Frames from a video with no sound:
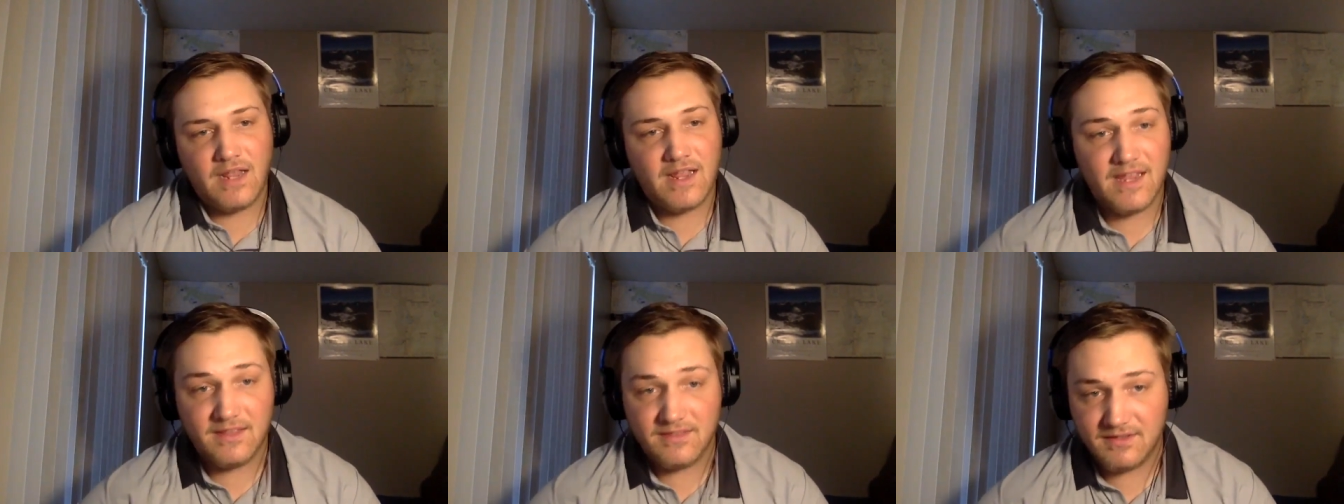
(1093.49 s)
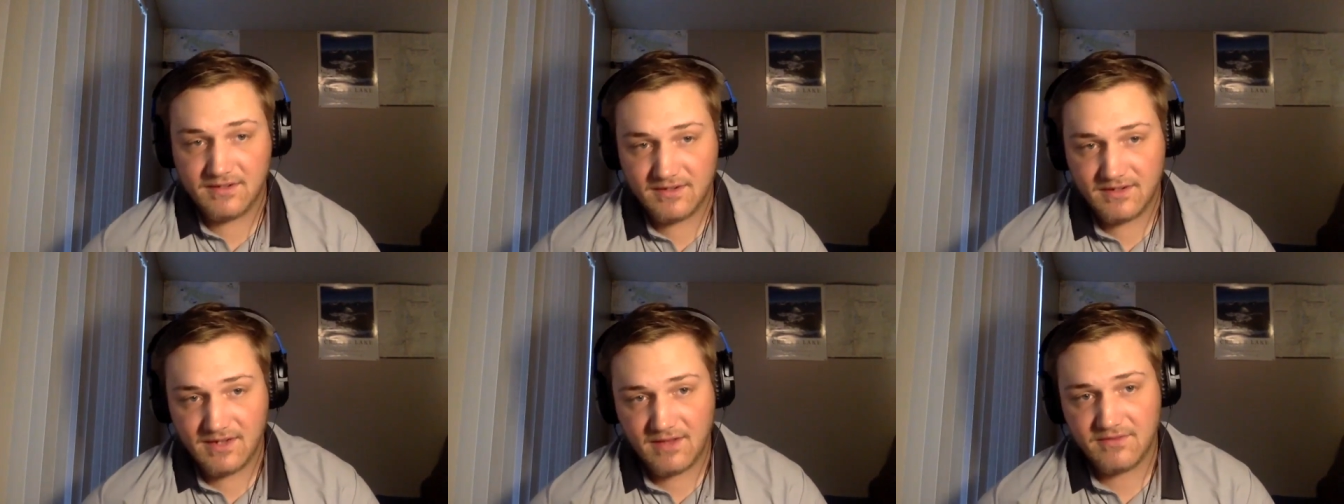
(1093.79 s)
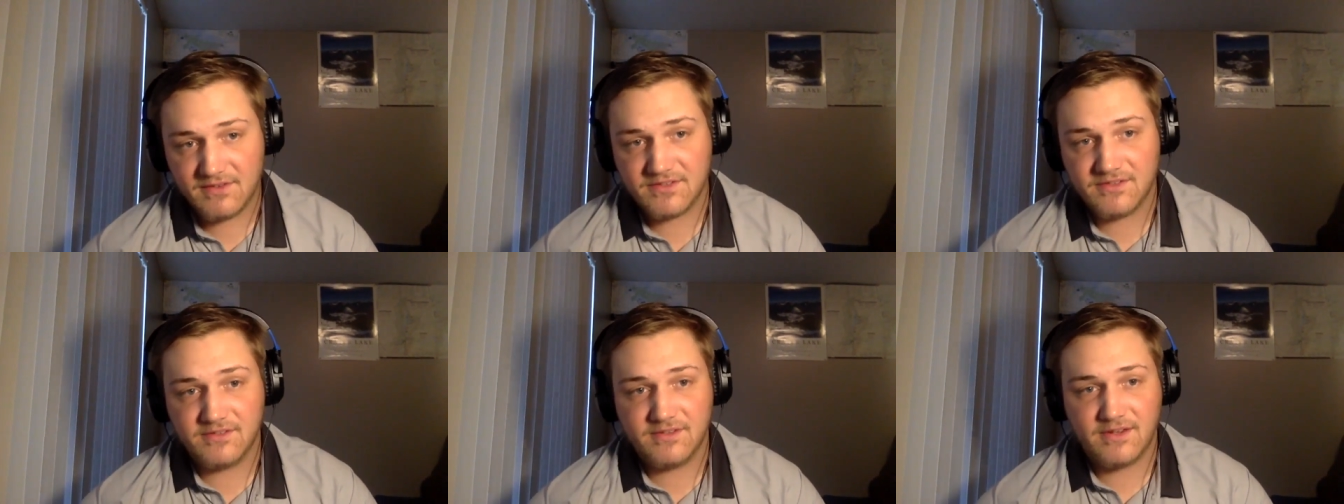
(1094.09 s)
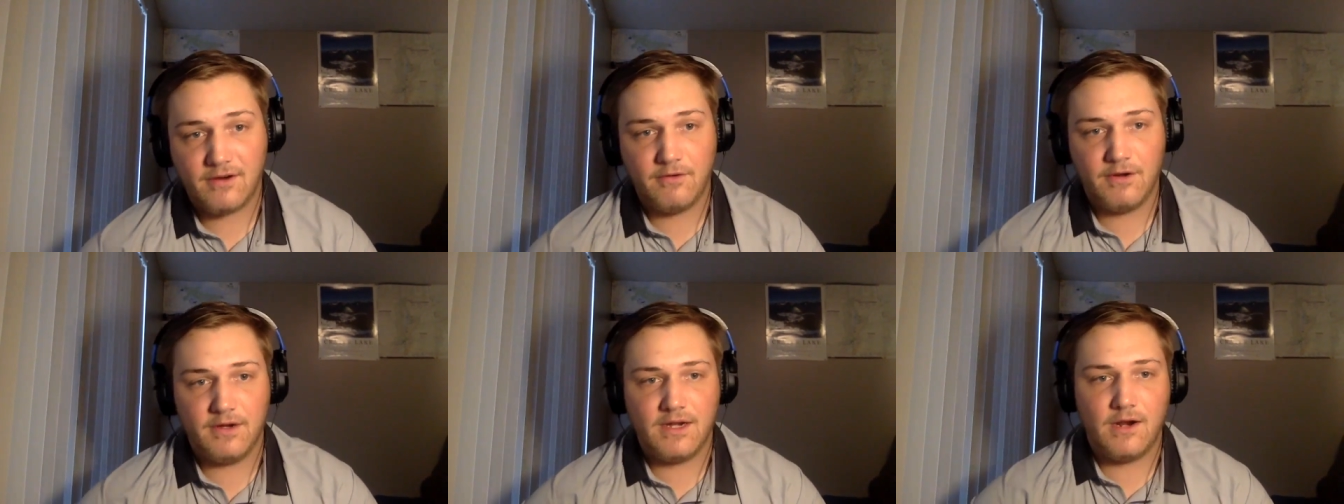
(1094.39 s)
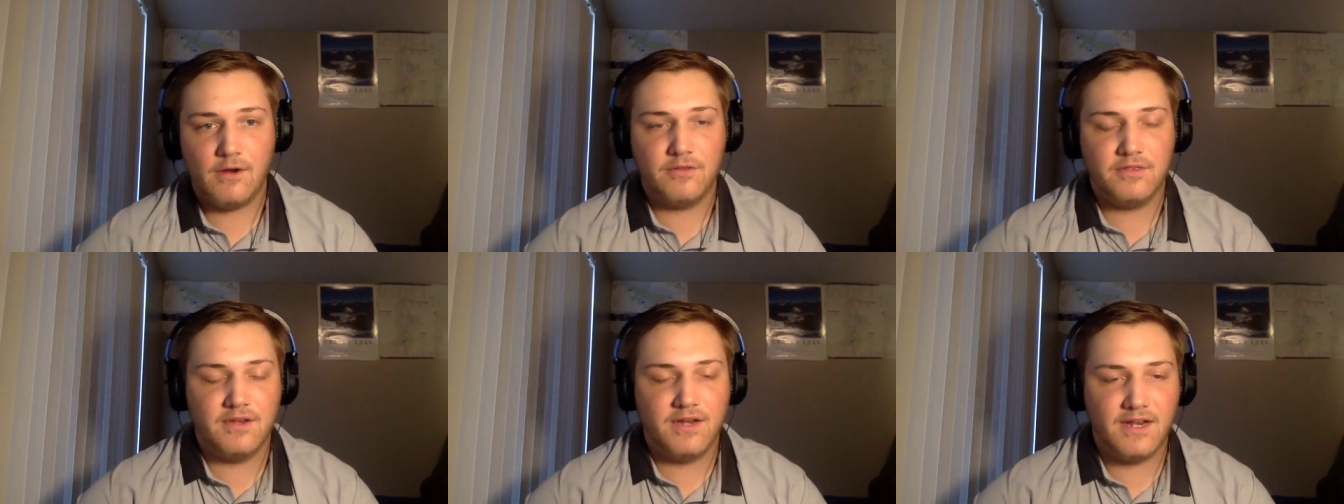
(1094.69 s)
Anthony Davis is out right
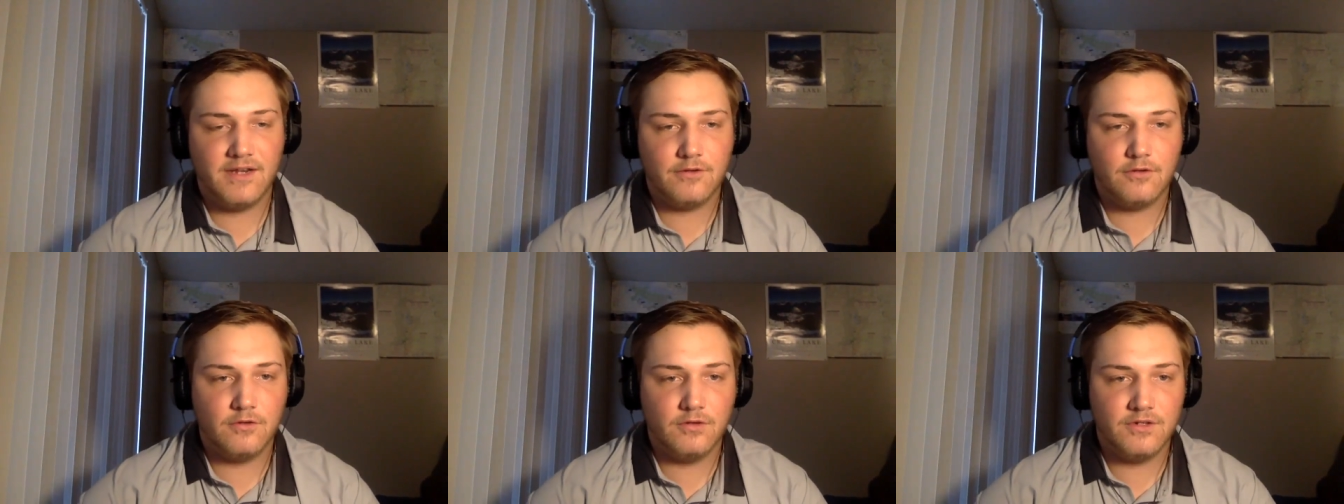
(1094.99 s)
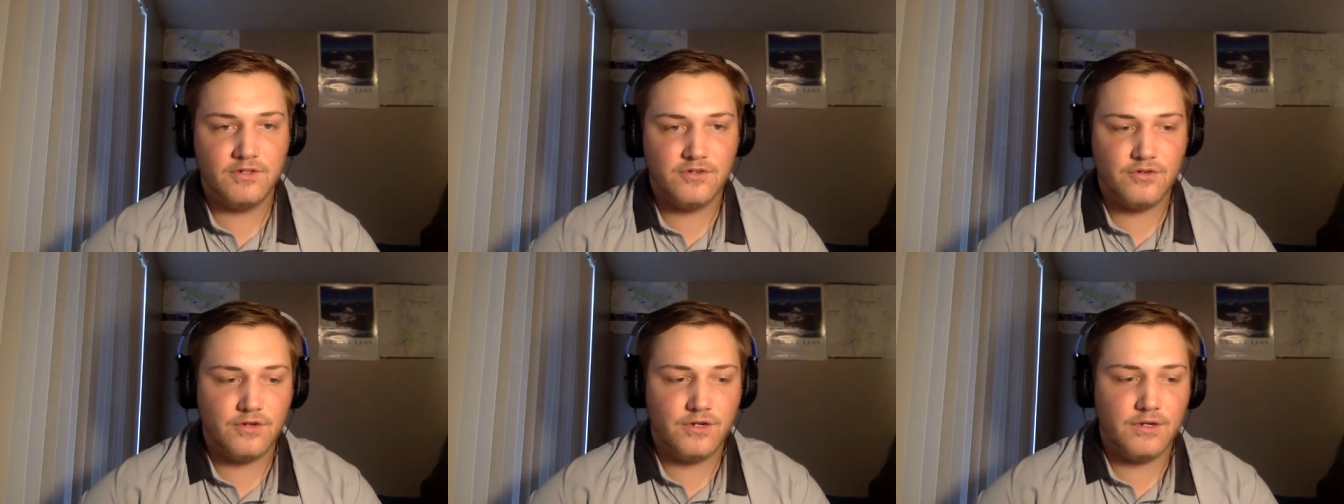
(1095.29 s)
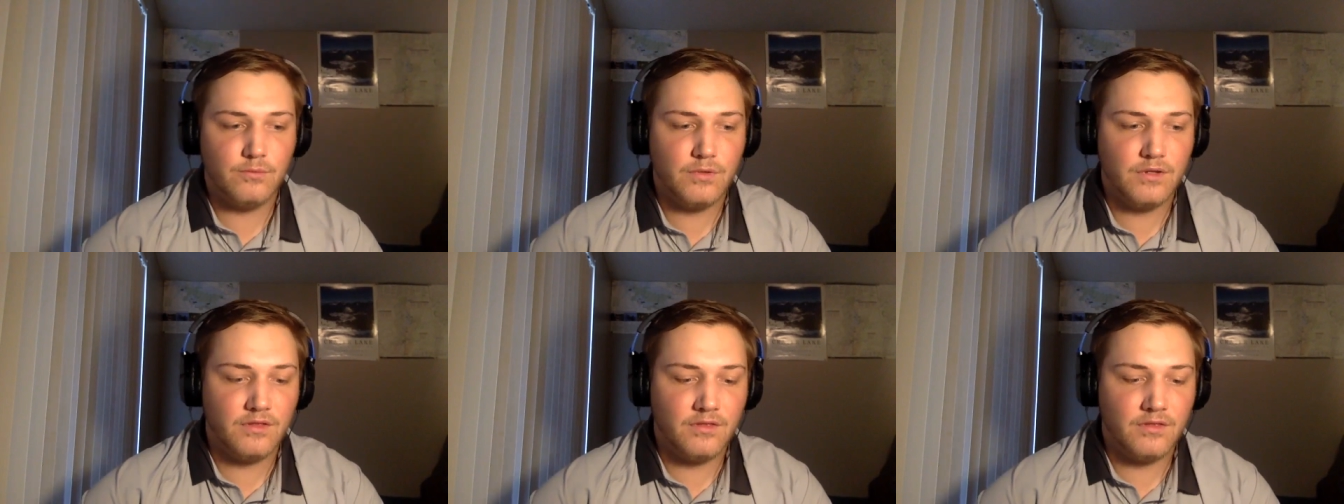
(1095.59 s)
now with an ankle injury